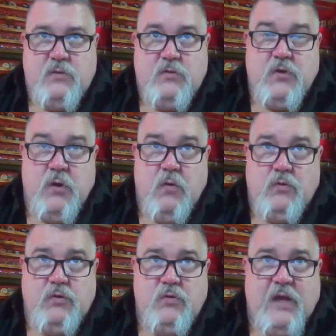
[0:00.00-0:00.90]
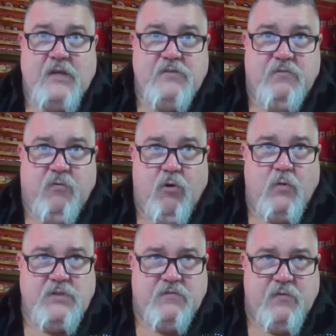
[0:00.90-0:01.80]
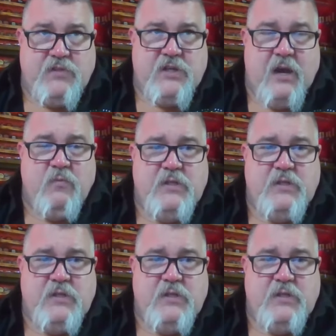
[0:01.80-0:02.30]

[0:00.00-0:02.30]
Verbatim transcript: So 2004 was the first time